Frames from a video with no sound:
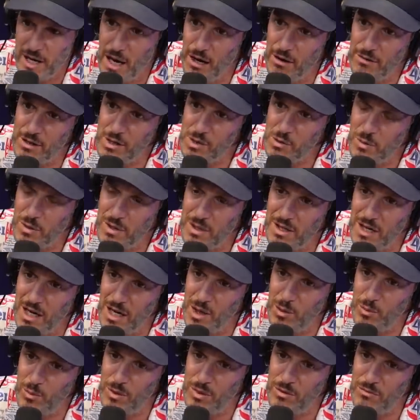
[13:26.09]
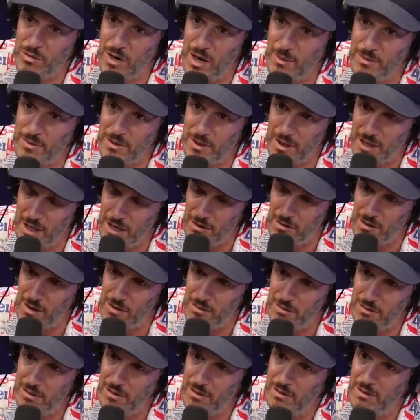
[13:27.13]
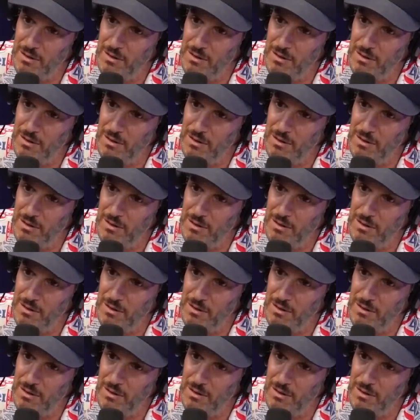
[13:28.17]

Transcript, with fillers: out this weekend with mm -hmm. Robert De Niro.